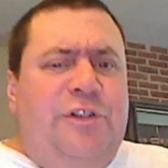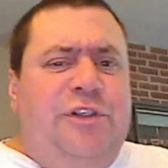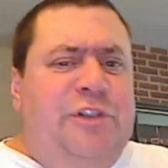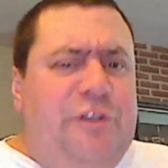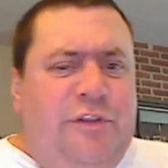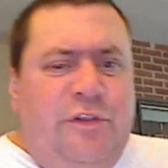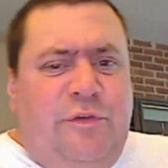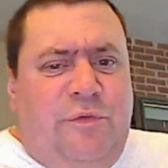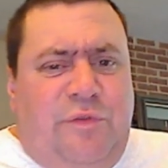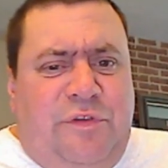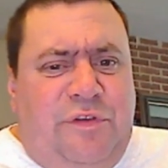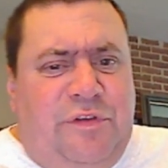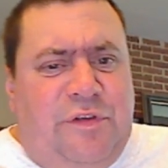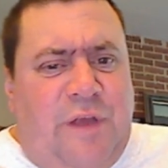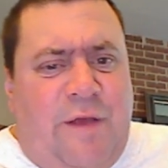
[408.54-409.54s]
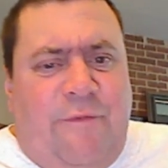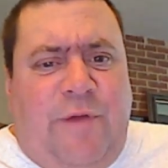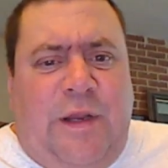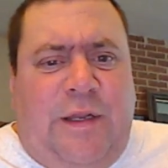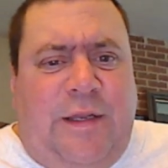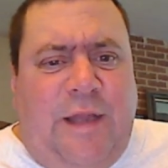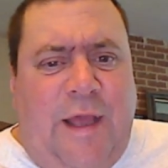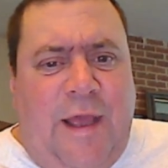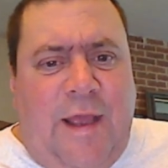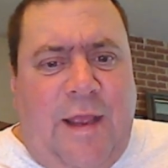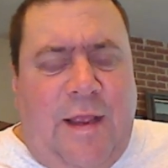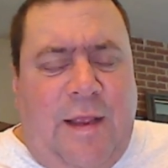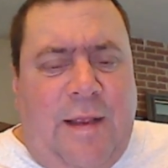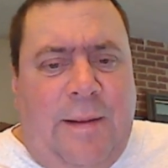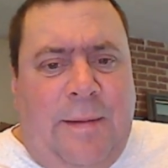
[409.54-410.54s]
suits every
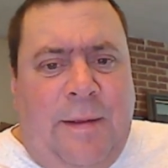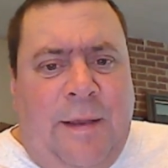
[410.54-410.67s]
day